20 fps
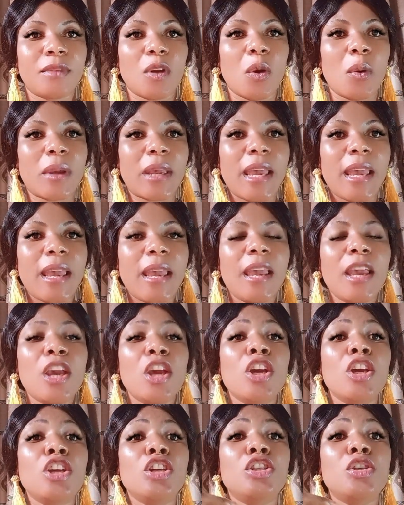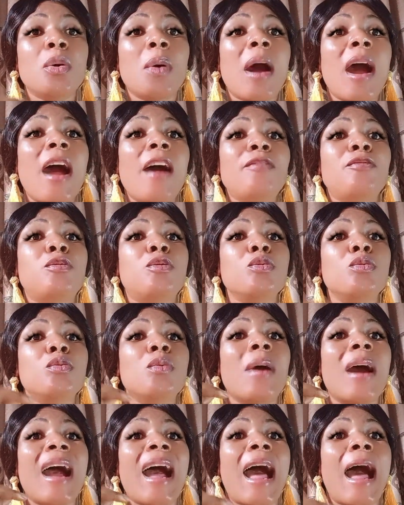Okay, you have
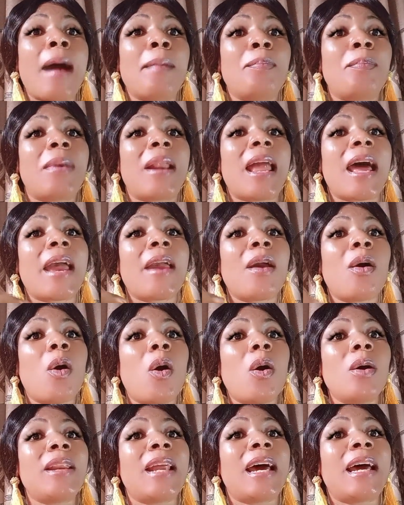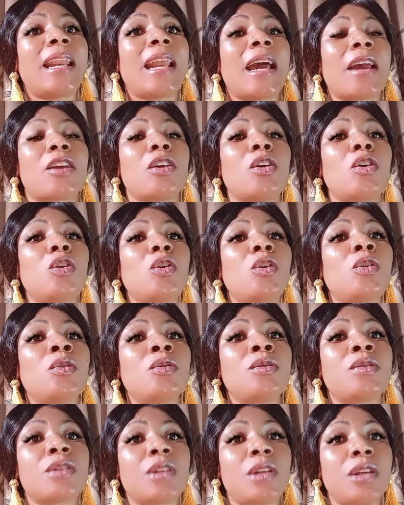to apply other knack
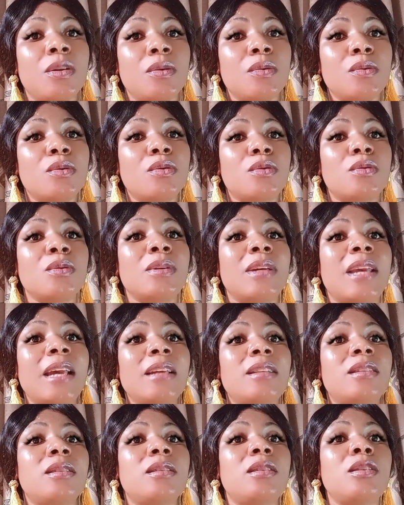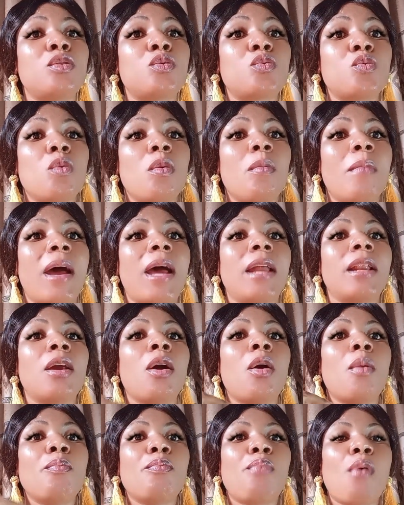skills to get this woman
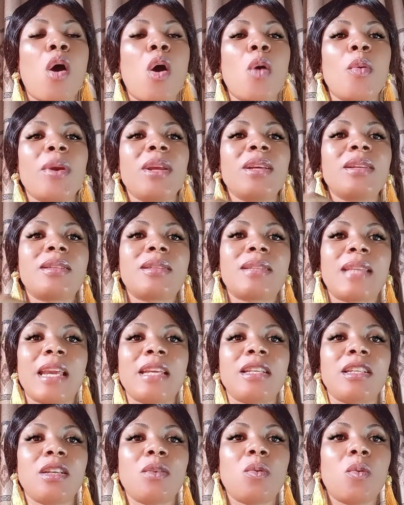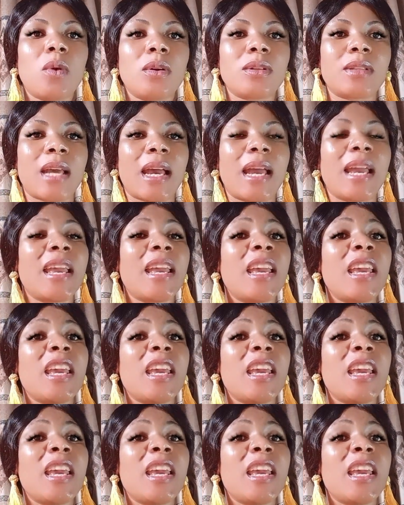pouring steady water.